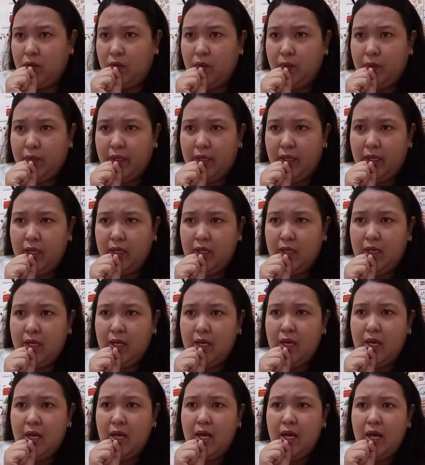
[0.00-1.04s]
Okay,
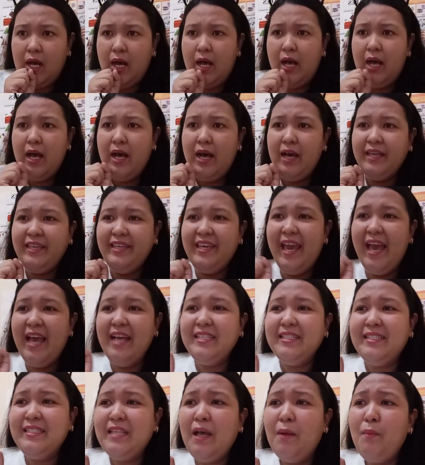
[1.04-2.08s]
ah
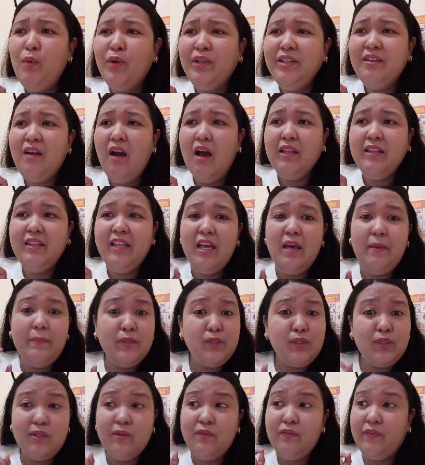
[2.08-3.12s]
yes, someone got them.
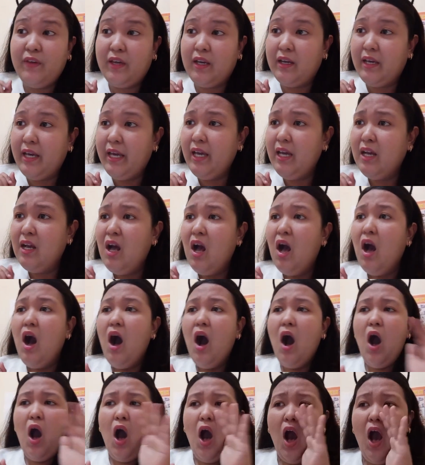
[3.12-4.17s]
It's Luffy. Okay,
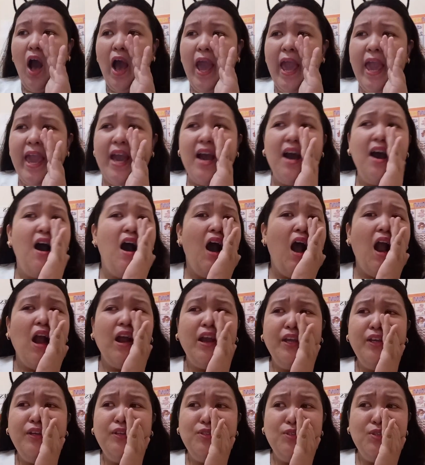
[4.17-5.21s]
oi,
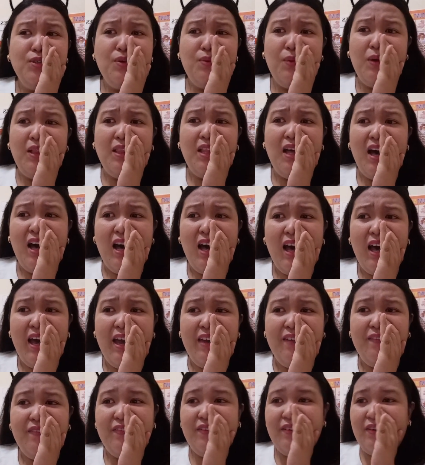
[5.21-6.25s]
are you two
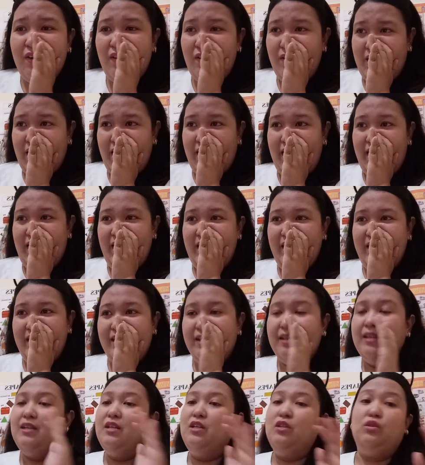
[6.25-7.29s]
alive? Okay,
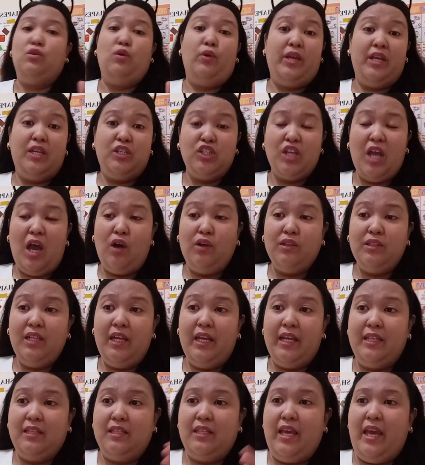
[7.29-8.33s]
so he
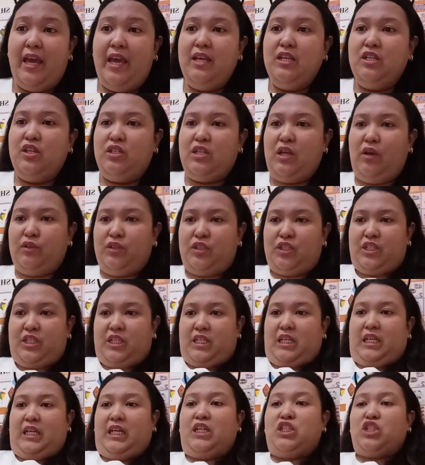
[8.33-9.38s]
shouted. Okay,
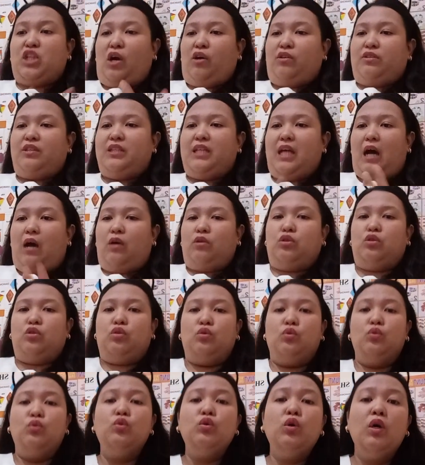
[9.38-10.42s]
he shouted out
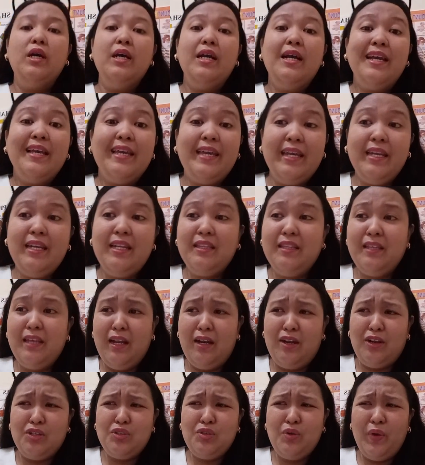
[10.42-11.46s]
to Kid and
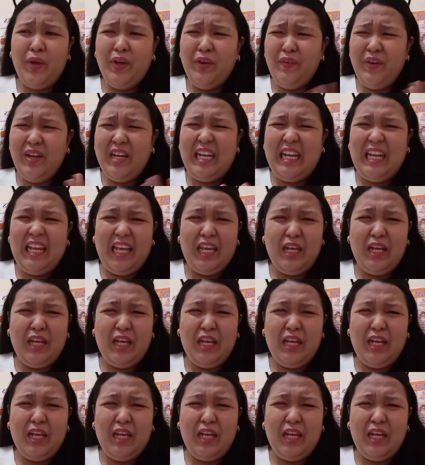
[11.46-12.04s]
Killer. So I really